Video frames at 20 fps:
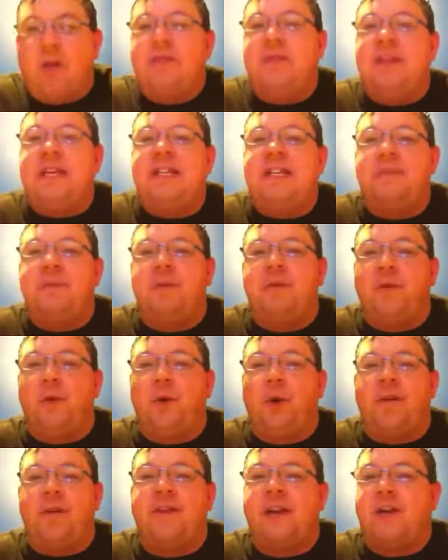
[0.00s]
these
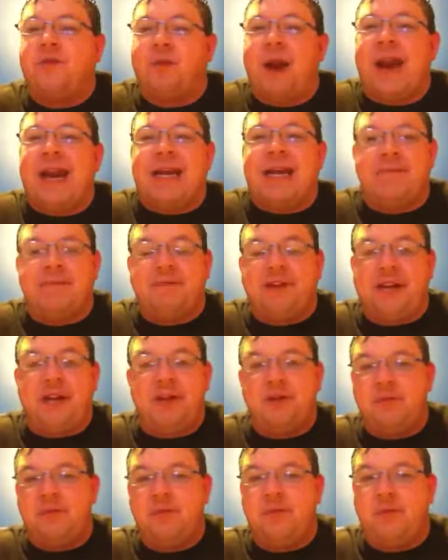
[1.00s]
before. I've done random
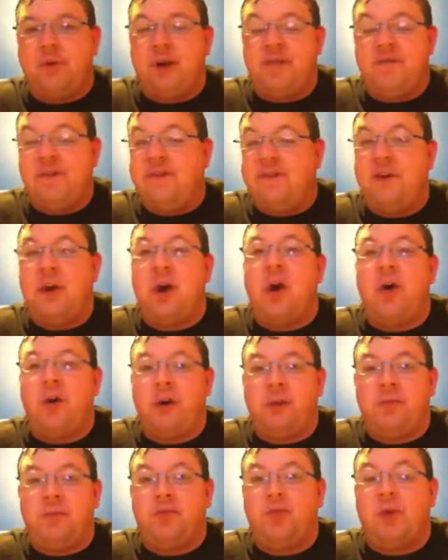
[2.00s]
videos before. I've even called
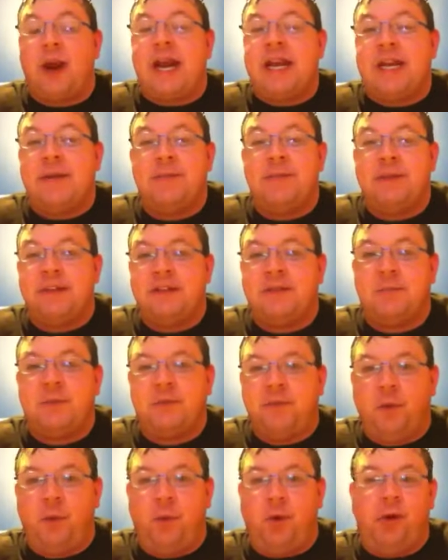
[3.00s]
them randomness
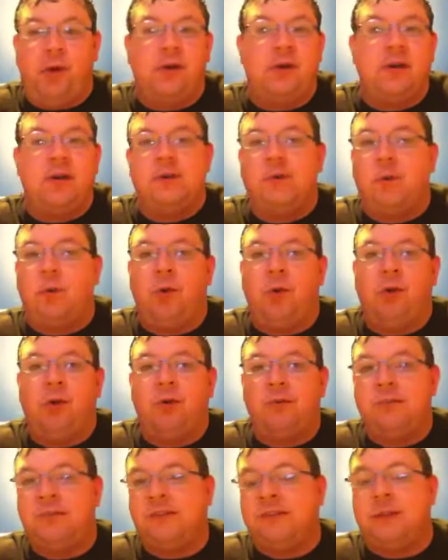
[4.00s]
before eh,
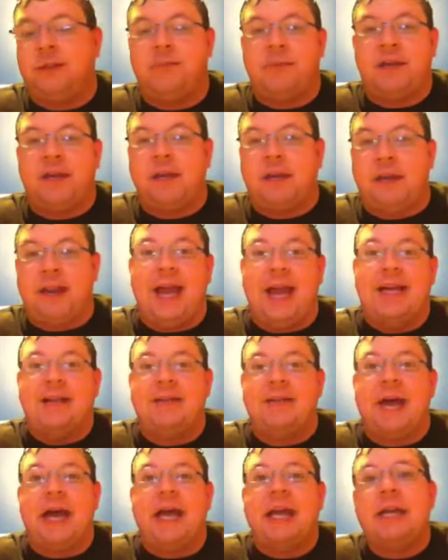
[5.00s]
or, something
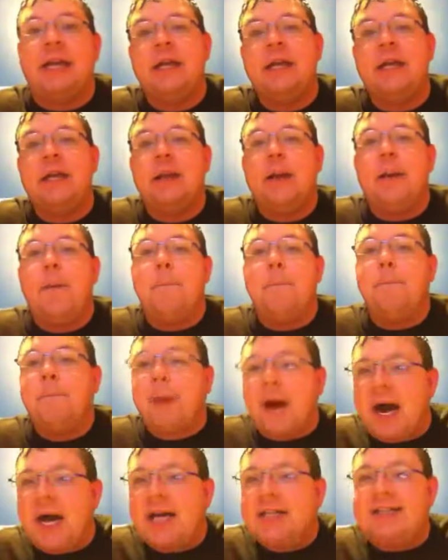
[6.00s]
like that.
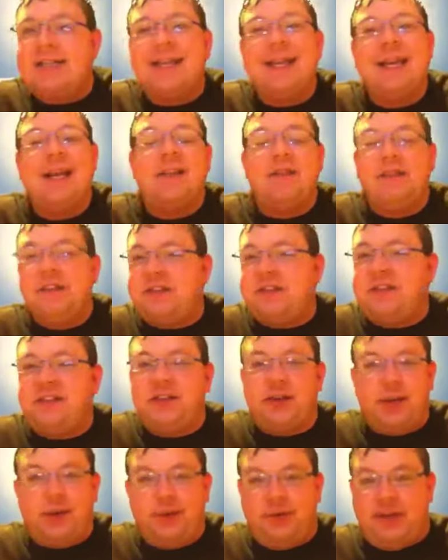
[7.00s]
But this is
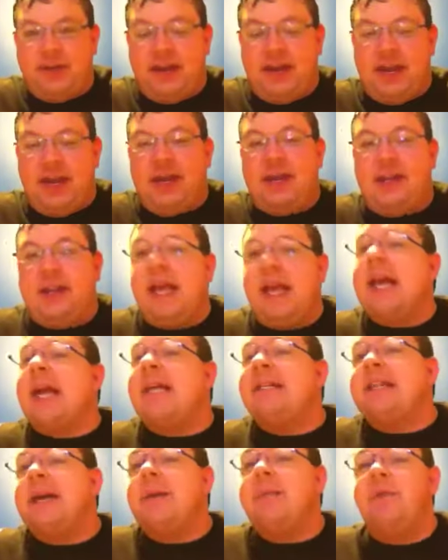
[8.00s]
a new thing. Like I
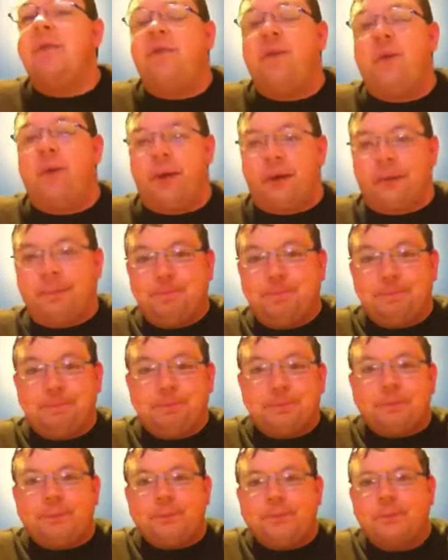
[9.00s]
said before,
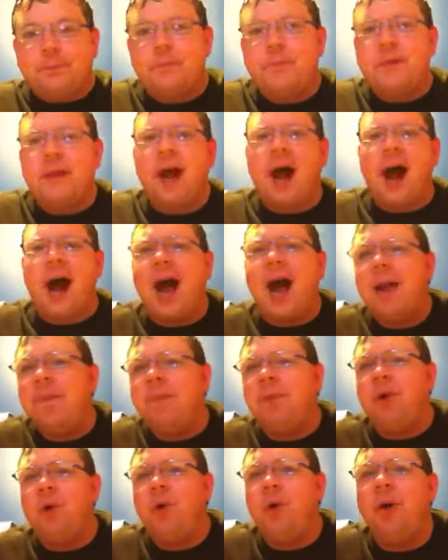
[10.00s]

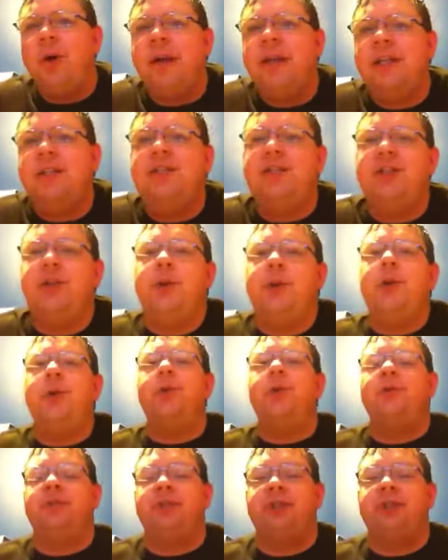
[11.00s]
I'm going to